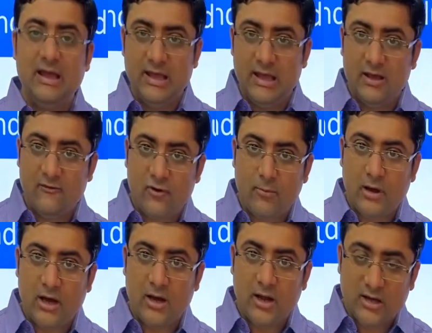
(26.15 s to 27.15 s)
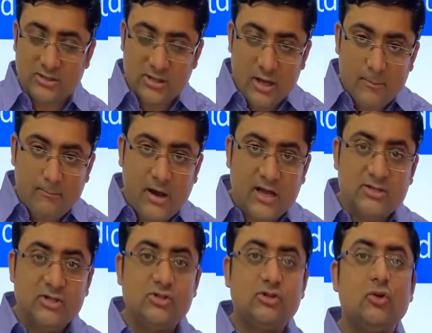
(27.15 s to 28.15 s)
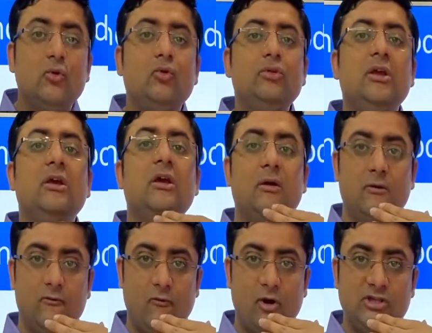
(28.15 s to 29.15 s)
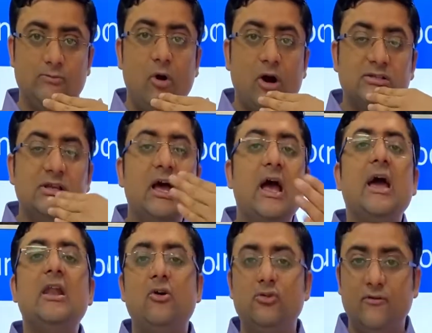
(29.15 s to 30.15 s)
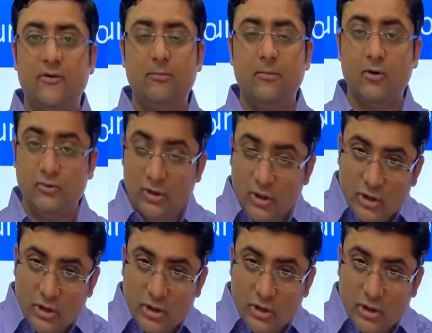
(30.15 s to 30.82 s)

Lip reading: Air from our lungs passes through the voice box and out of our mouth.